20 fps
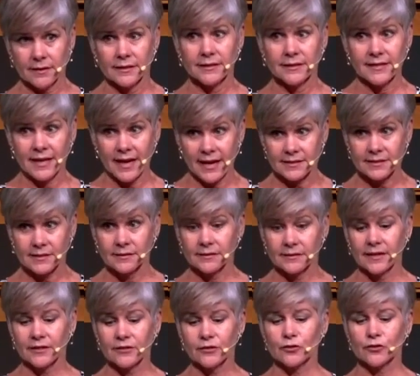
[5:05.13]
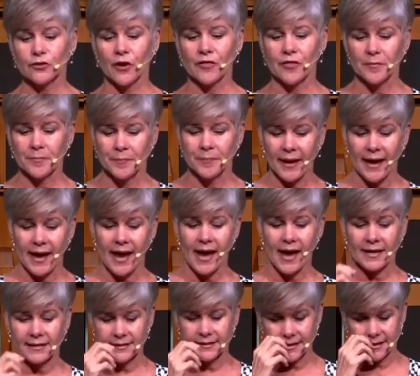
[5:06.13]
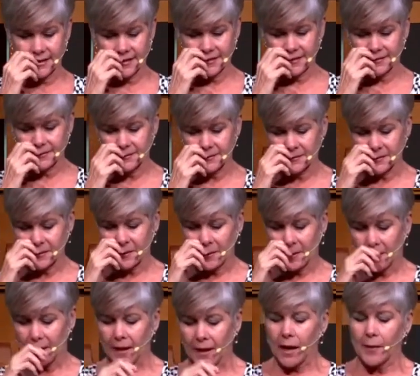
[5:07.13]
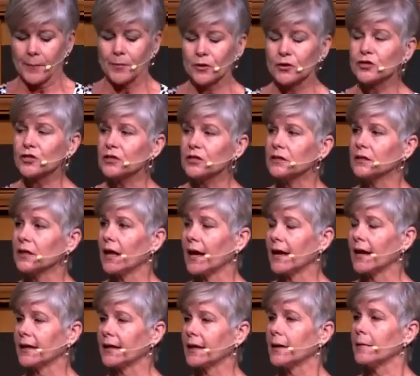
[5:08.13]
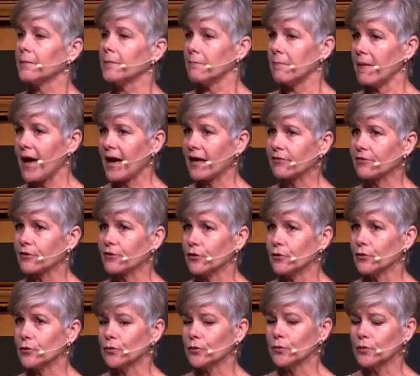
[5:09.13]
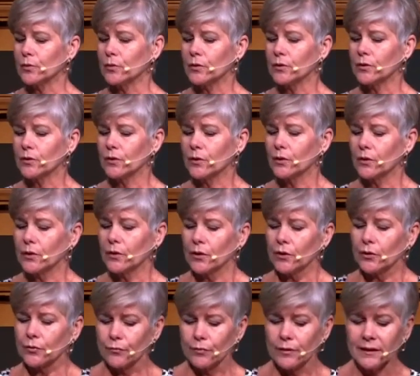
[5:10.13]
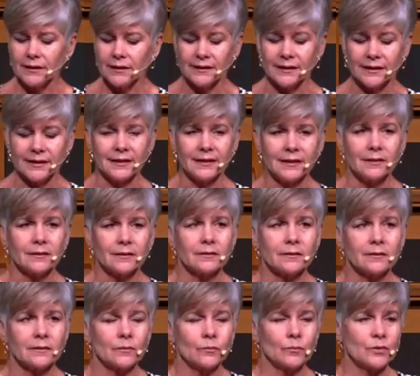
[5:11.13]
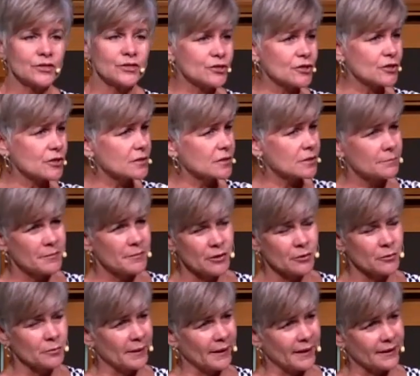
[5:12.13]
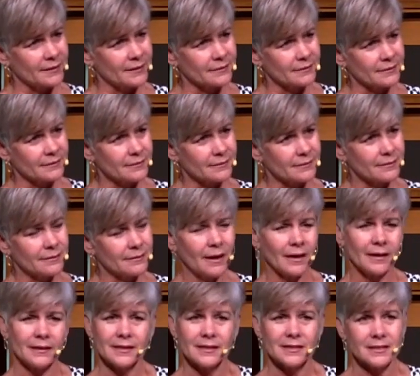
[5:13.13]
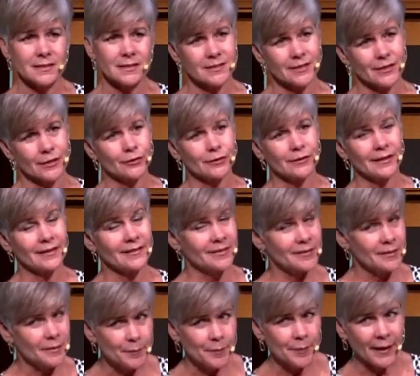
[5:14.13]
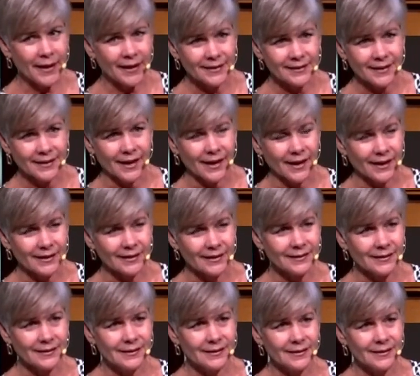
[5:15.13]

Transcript: The tax collectors are the bad guys. A person like Matthew really was just the middleman, not necessarily the bad guy.